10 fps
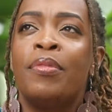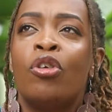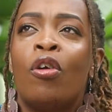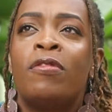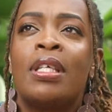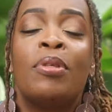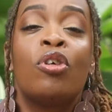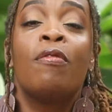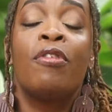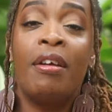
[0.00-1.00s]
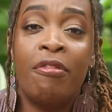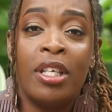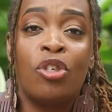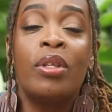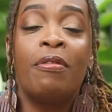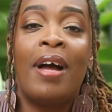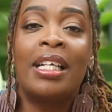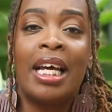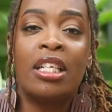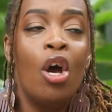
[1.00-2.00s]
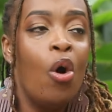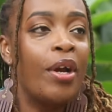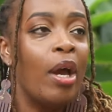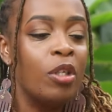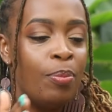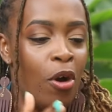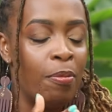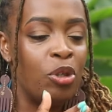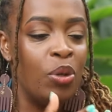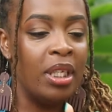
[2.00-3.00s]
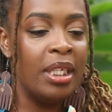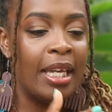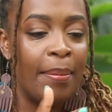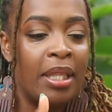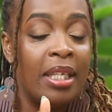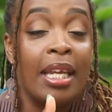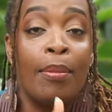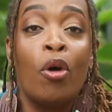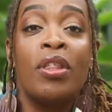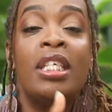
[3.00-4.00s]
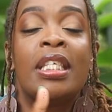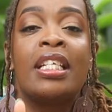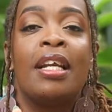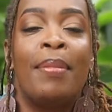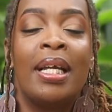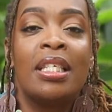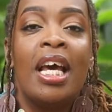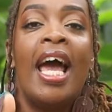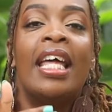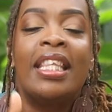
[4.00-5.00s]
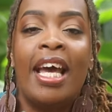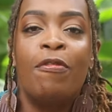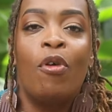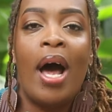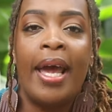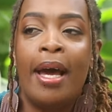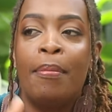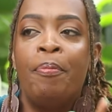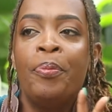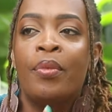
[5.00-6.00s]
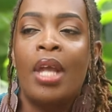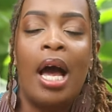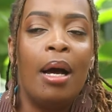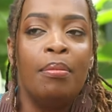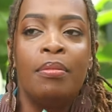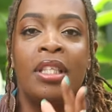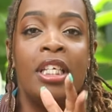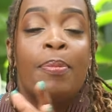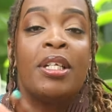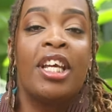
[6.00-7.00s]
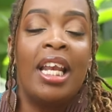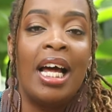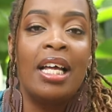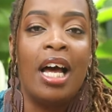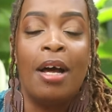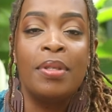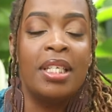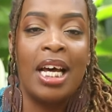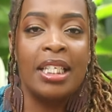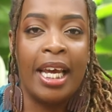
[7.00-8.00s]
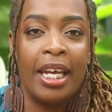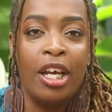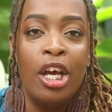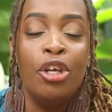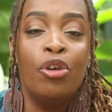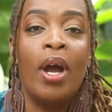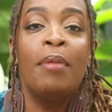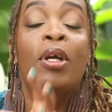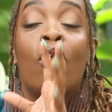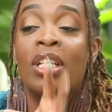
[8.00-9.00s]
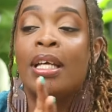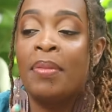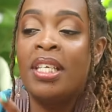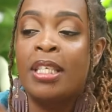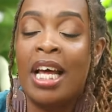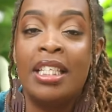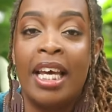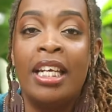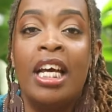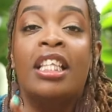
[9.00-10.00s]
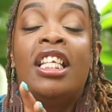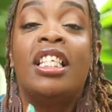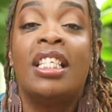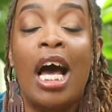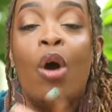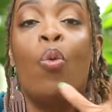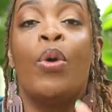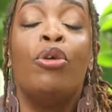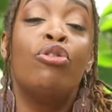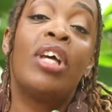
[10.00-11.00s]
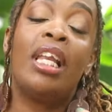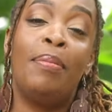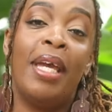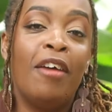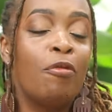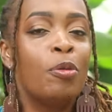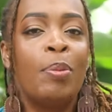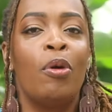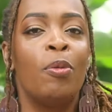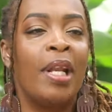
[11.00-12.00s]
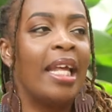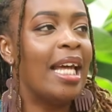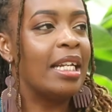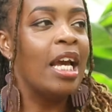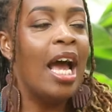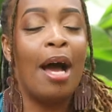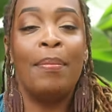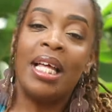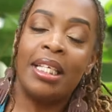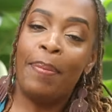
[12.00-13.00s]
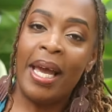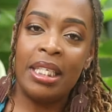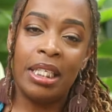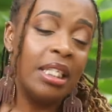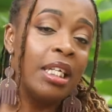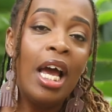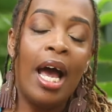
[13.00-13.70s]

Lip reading: sort of some sort of reverence to the fact that, okay, I was born between this time and this time, or these certain months, and therefore I am this particular star sign, you know, and because I'm this star sign, this is how we usually behave. Because people will be like that. As a Pisces,